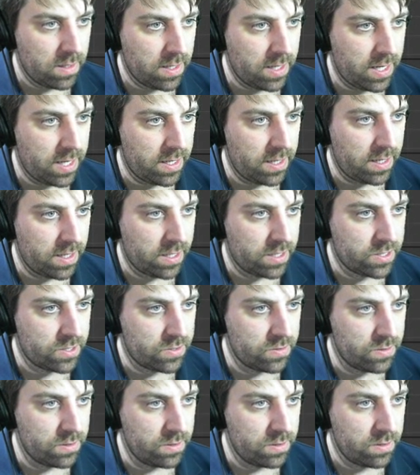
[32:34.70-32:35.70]
and
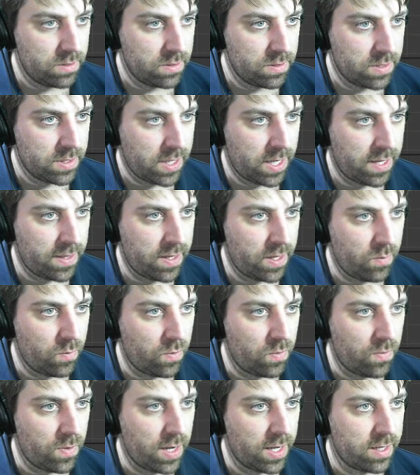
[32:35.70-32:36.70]
extrude. And then
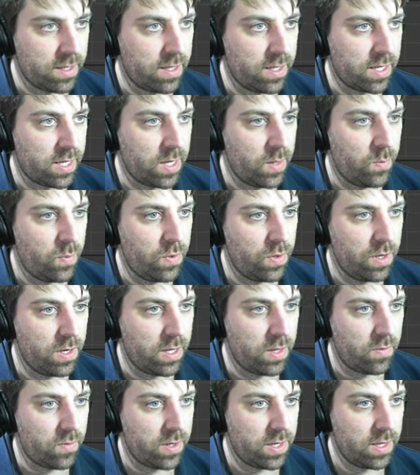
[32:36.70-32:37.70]
we'll right click and put
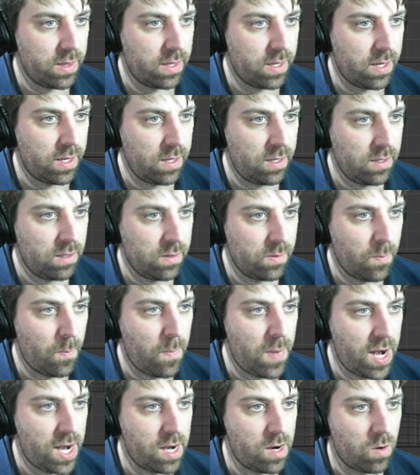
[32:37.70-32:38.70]
another one in there.
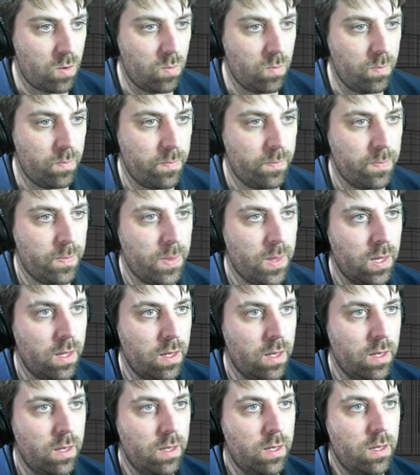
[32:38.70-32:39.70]
Bam!
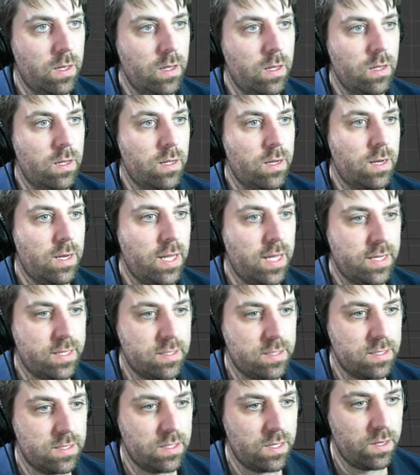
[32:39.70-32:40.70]
Like
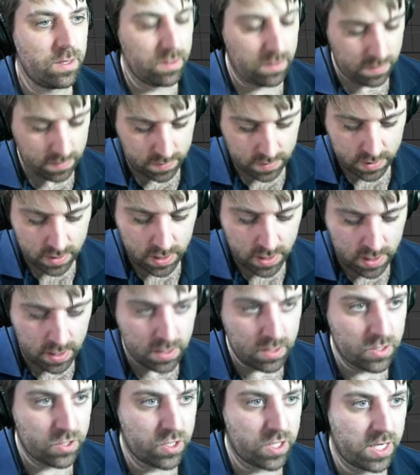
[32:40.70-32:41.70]
so.
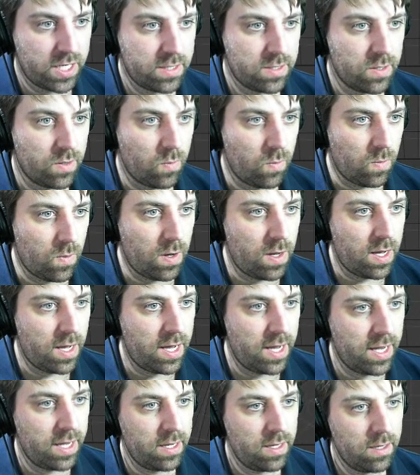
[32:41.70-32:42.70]
G to the
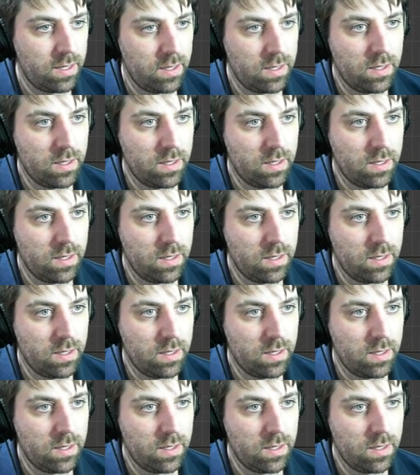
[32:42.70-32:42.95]
Y.